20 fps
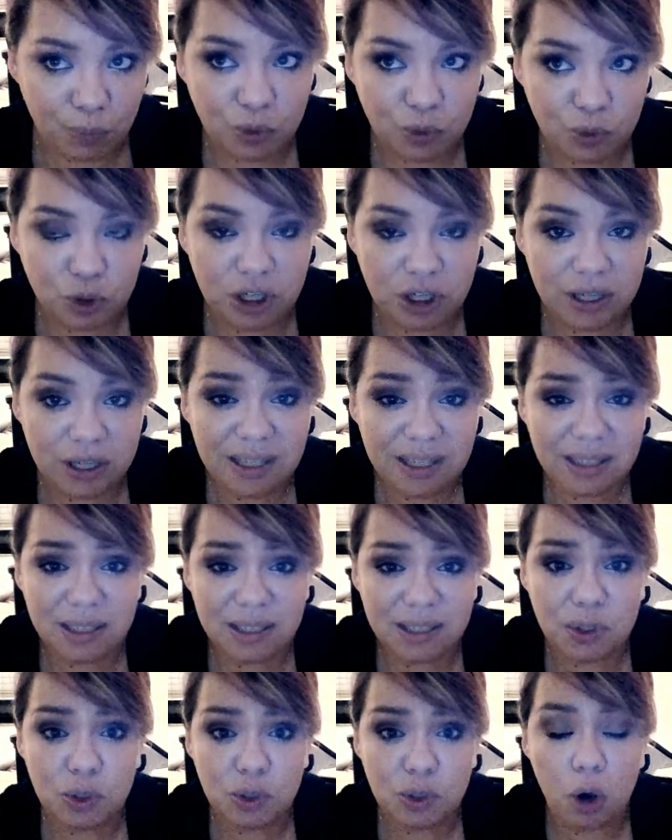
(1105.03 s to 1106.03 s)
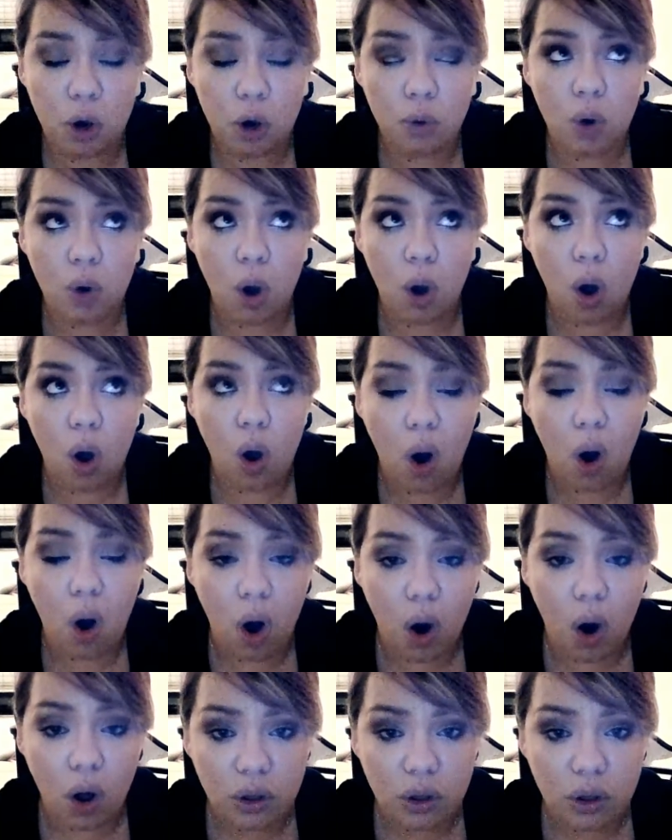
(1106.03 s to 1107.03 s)
Jesus is known
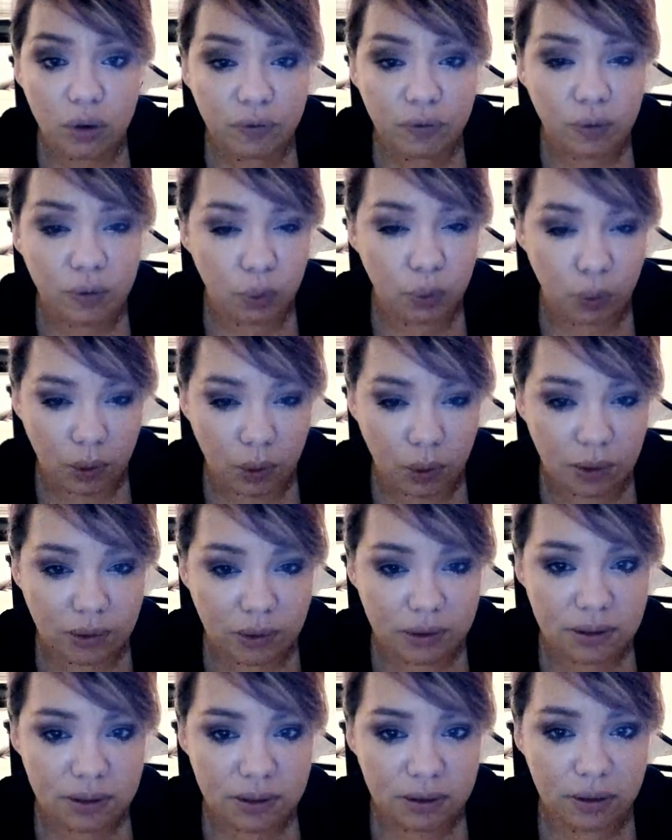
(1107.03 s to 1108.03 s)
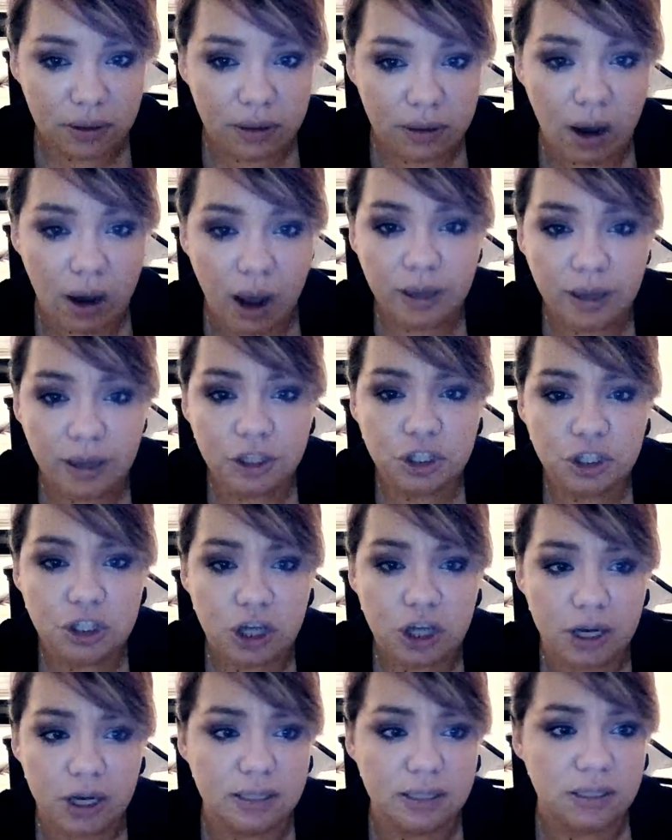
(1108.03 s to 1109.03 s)
all over the world, not in
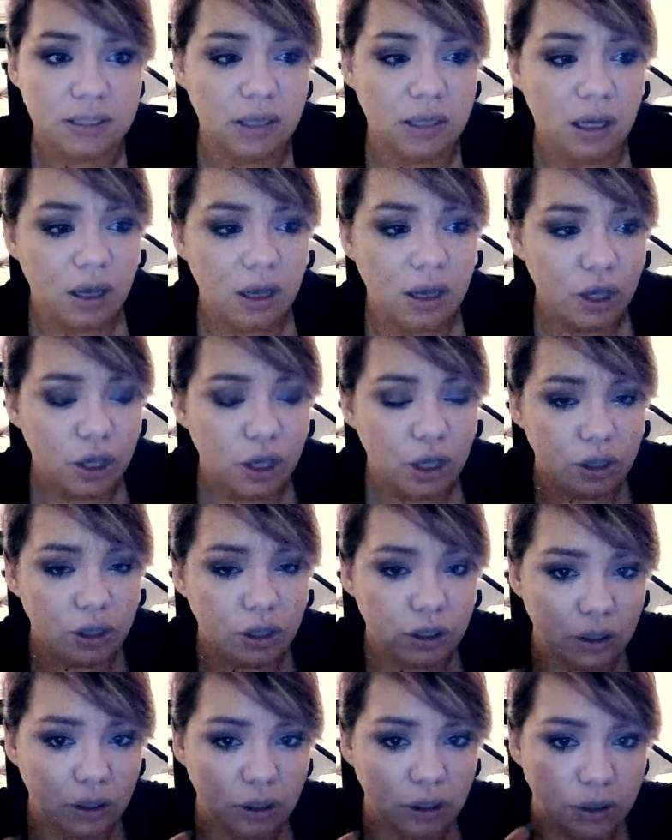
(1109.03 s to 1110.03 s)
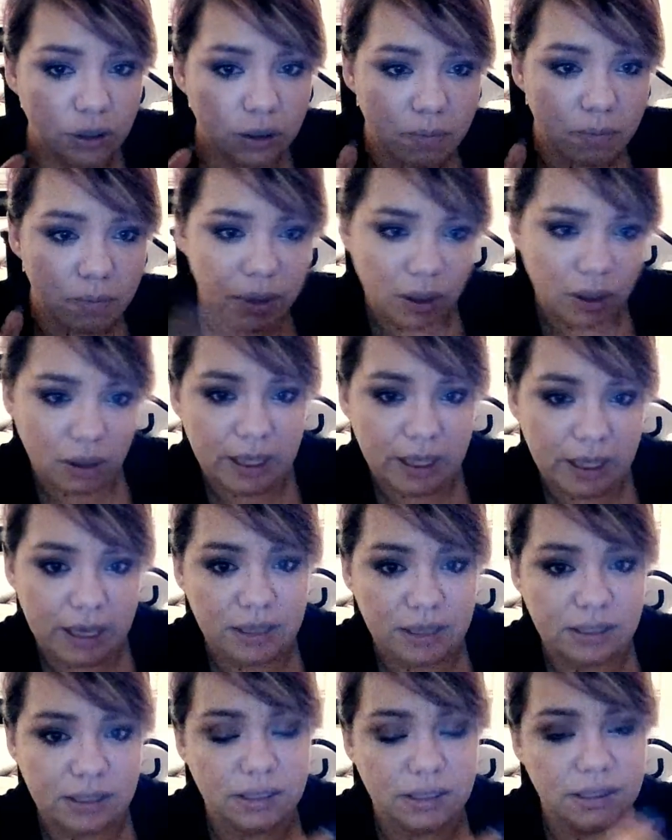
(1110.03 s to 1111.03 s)
just the Middle
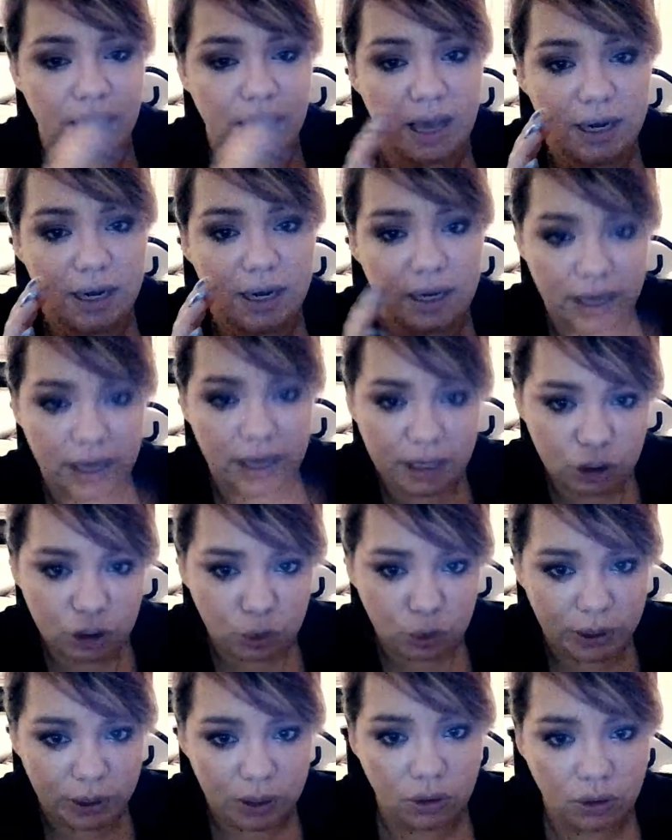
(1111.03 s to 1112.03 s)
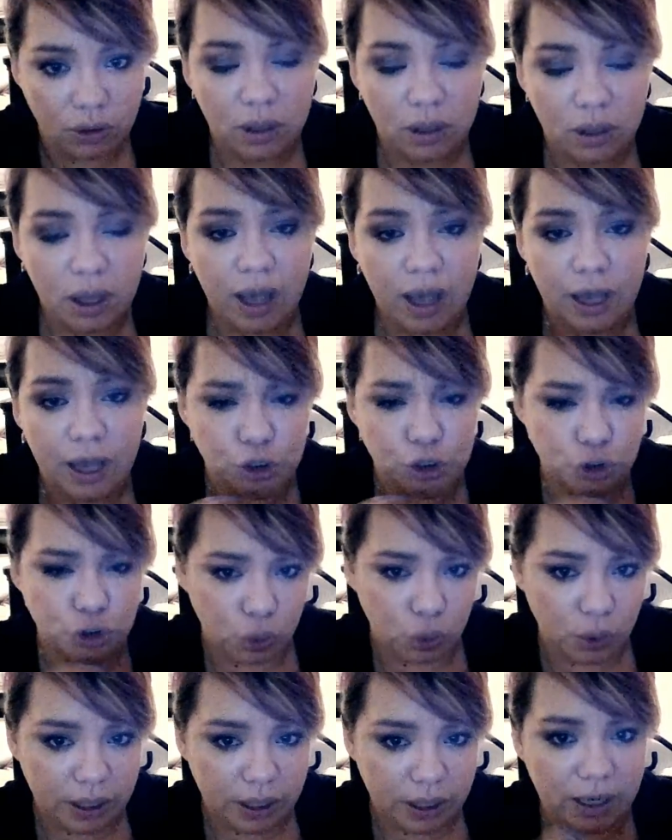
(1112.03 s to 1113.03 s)
East and in Israel and
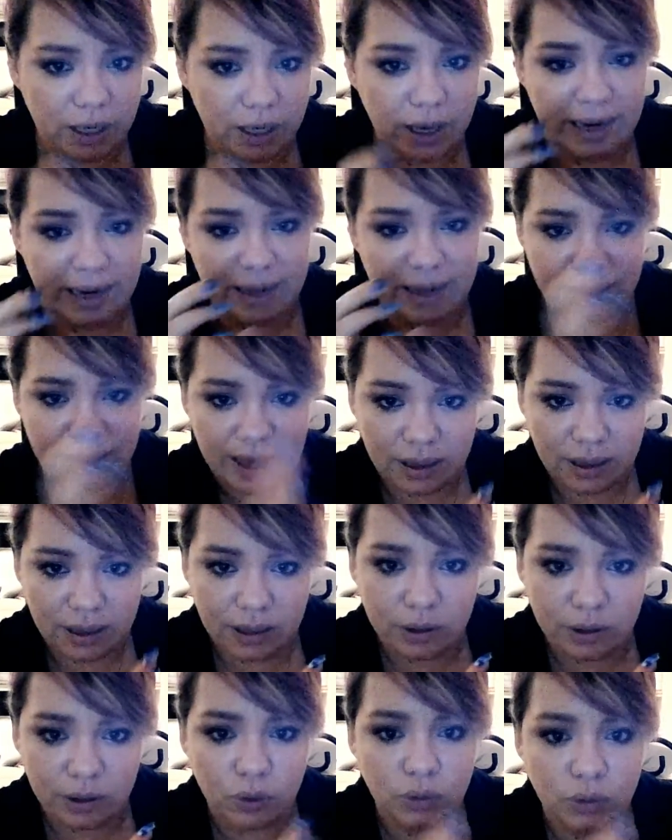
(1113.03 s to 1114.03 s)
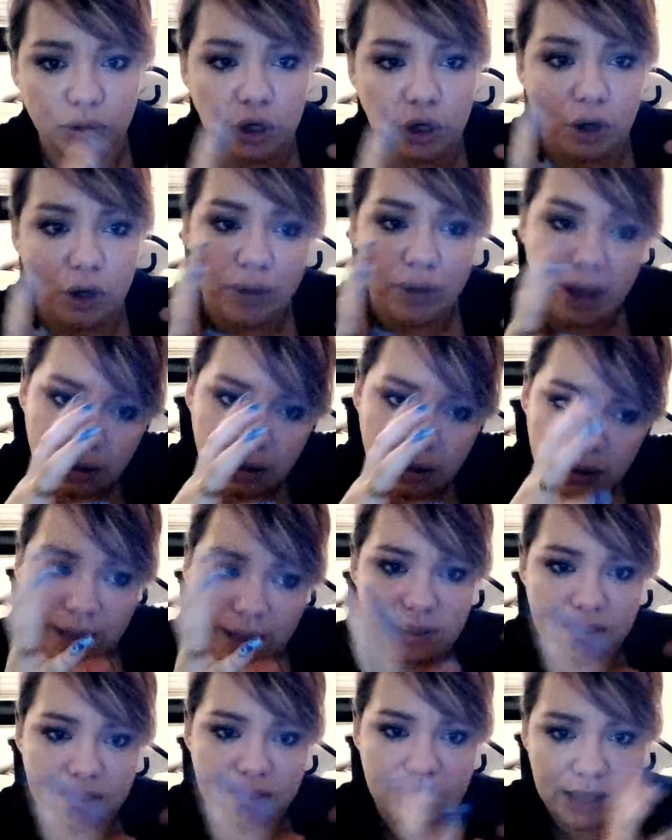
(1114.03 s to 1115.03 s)
Jordan and in that little,
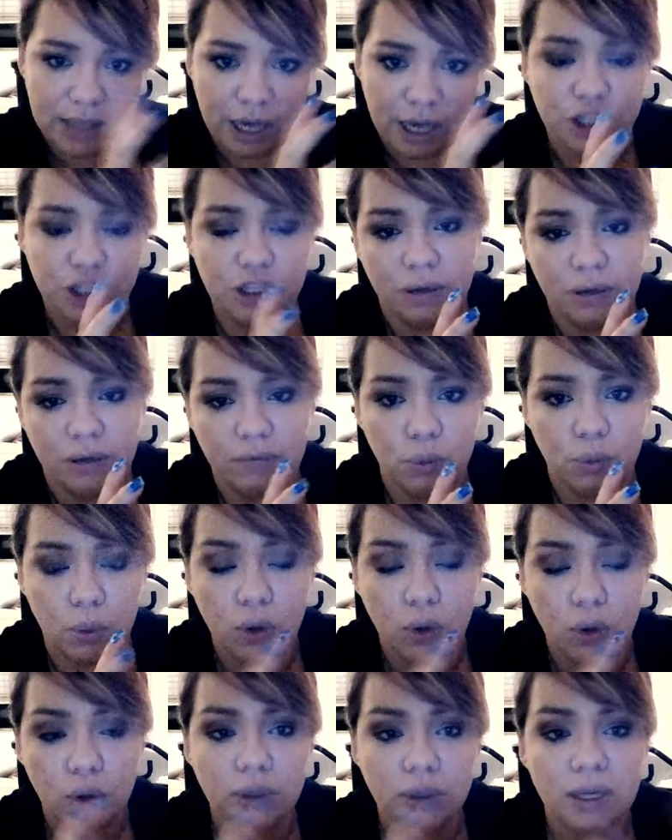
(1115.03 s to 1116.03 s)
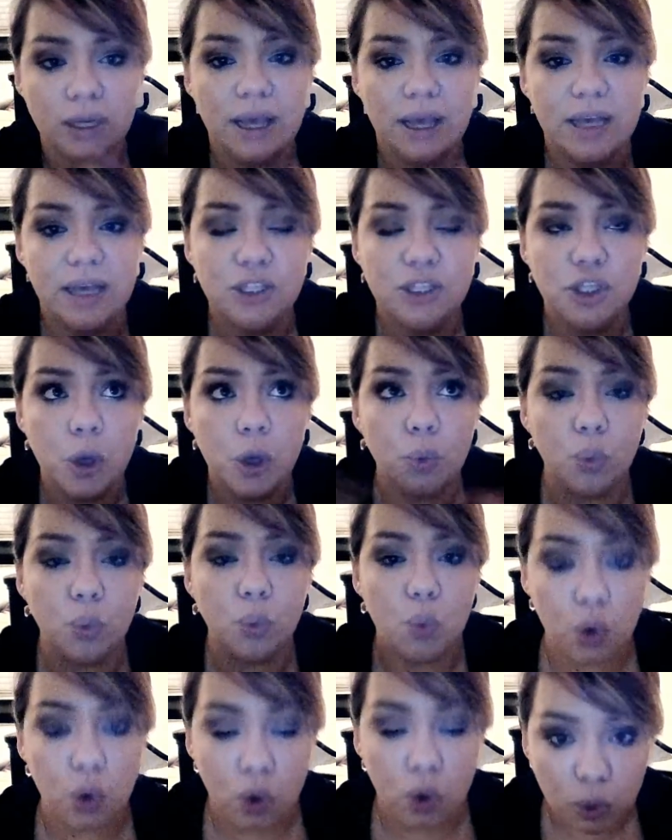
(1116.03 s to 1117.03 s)
that section of the world. He's known
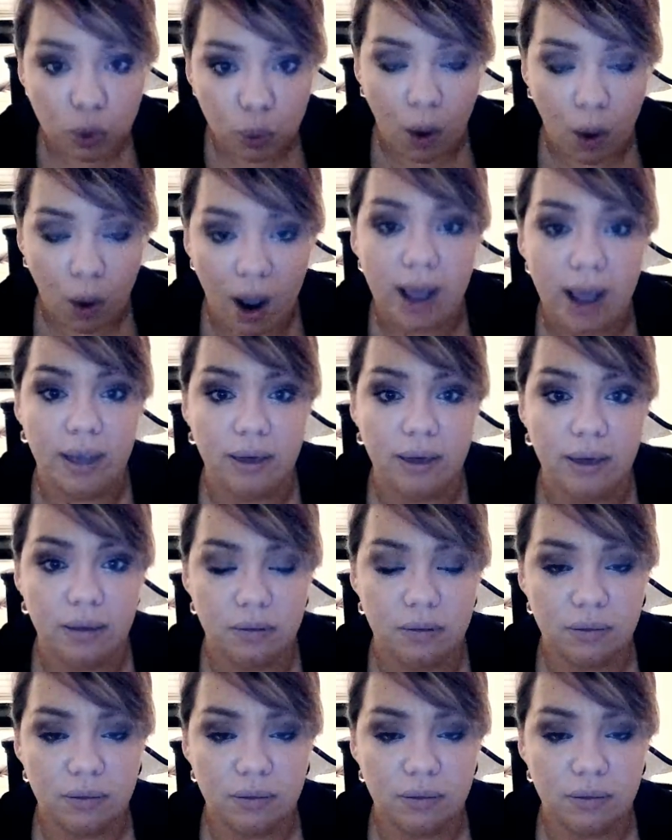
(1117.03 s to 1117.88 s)
worldwide